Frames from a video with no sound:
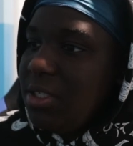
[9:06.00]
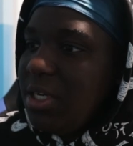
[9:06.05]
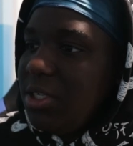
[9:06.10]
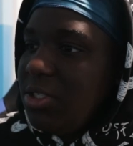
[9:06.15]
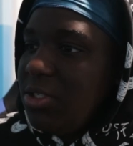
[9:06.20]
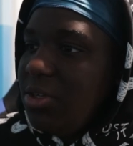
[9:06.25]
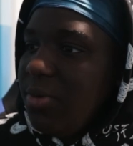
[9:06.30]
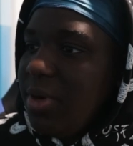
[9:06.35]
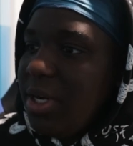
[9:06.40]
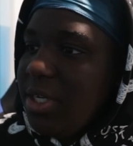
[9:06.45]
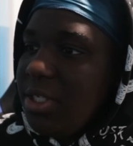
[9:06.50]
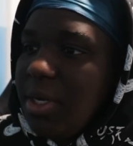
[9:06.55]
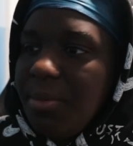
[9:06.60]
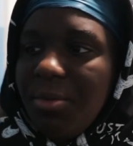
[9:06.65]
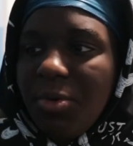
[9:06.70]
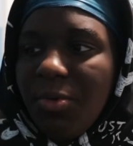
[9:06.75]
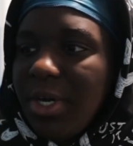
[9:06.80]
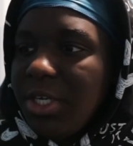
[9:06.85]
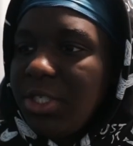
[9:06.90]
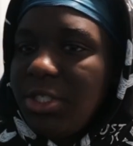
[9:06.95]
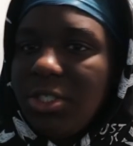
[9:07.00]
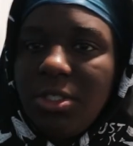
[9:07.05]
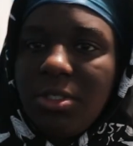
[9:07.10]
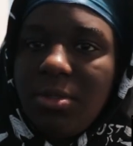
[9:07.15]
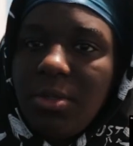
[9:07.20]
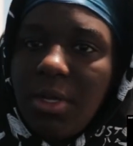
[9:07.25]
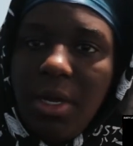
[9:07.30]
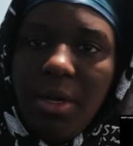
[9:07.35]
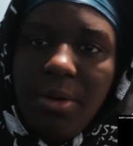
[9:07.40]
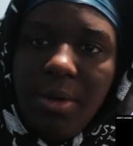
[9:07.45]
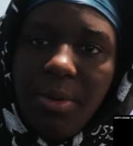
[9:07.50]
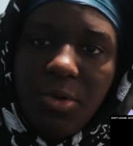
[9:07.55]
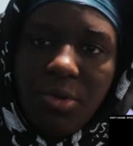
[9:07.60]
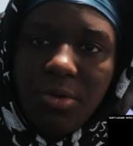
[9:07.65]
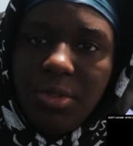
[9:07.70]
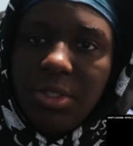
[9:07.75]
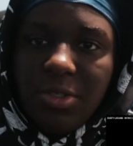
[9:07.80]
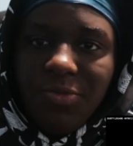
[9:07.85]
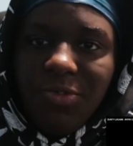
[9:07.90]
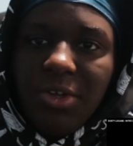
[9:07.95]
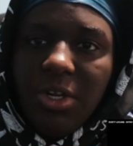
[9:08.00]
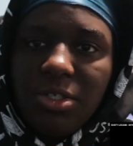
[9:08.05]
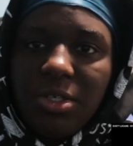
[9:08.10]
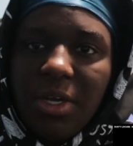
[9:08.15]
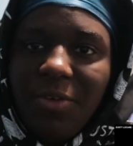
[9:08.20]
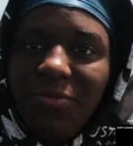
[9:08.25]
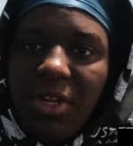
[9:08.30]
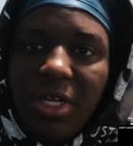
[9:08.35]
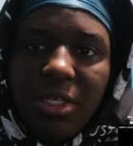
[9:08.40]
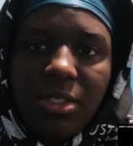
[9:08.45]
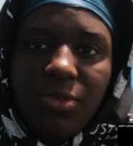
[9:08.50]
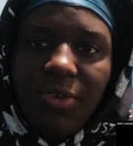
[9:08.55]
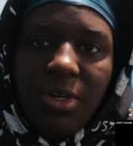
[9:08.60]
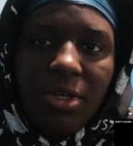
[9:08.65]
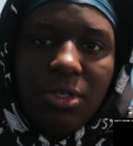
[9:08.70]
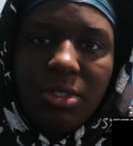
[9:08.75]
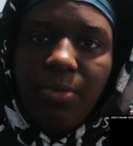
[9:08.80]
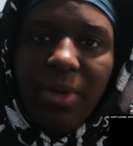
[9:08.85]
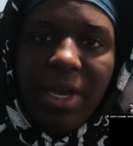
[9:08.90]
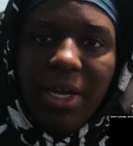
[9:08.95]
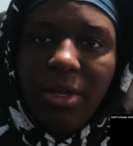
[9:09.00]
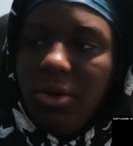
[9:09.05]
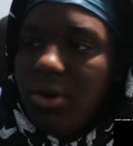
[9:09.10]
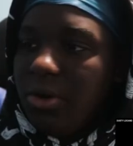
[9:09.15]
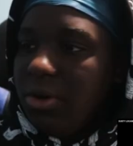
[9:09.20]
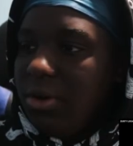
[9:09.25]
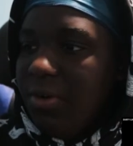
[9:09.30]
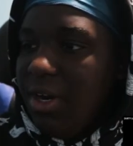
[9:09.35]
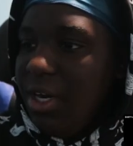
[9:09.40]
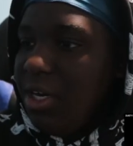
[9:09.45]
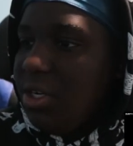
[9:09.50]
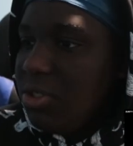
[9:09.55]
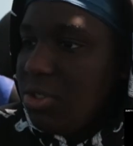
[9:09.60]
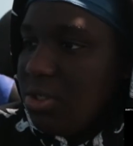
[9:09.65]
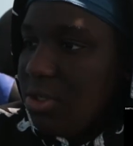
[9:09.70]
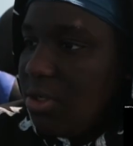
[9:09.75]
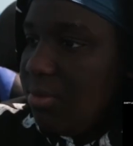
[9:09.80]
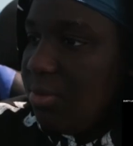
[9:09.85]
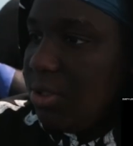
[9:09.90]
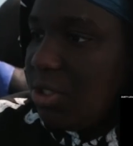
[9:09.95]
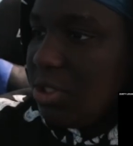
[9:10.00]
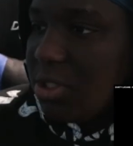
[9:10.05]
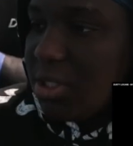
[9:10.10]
I should watch. I'm gonna watch this. God, I feel like this video is man long already, so let me